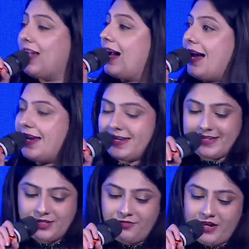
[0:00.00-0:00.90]

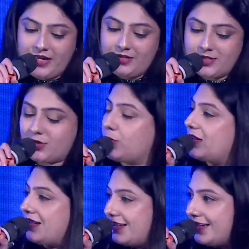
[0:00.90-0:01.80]
identifying
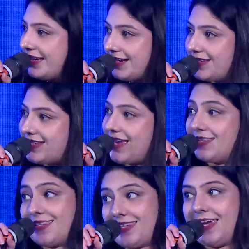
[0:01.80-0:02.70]
student needs and
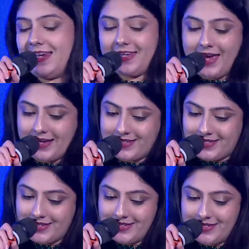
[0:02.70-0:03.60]
scaling
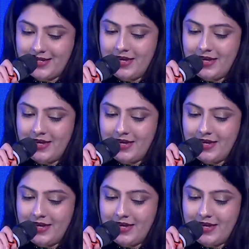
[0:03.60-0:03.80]
access,